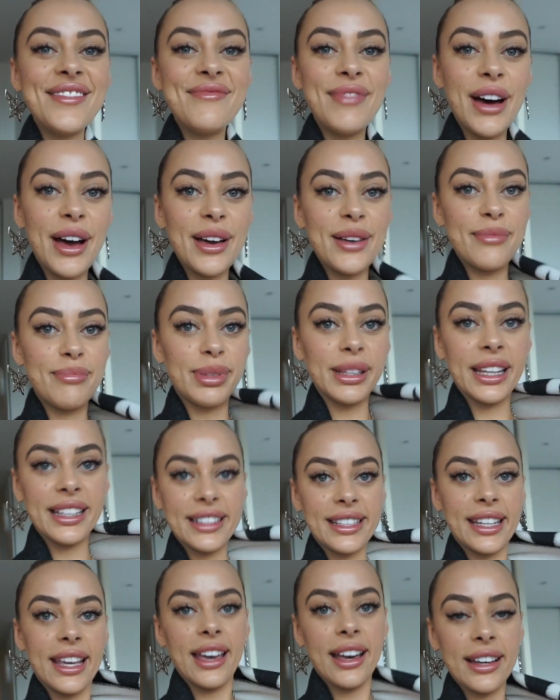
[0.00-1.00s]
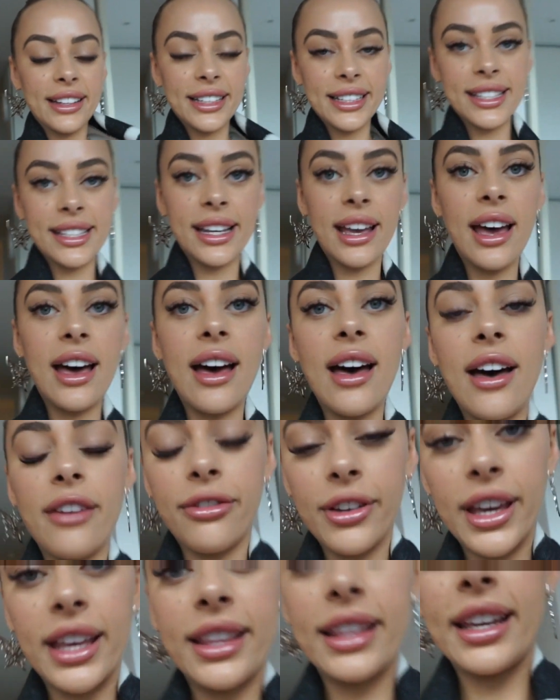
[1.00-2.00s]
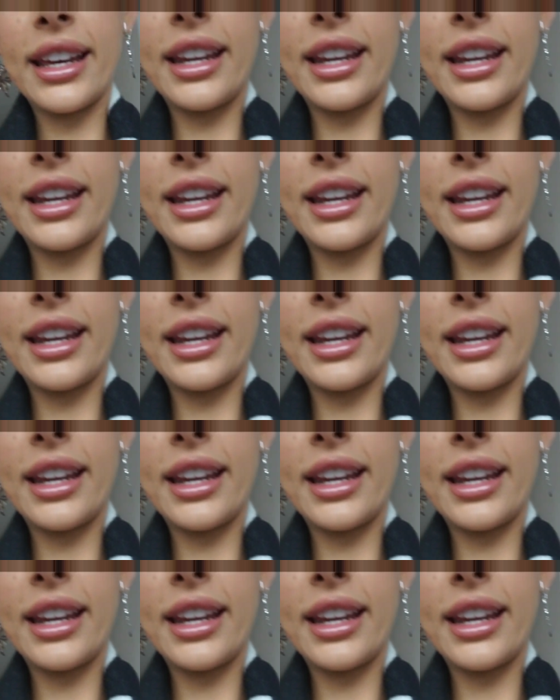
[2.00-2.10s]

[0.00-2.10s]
My Balenciaga scarf, and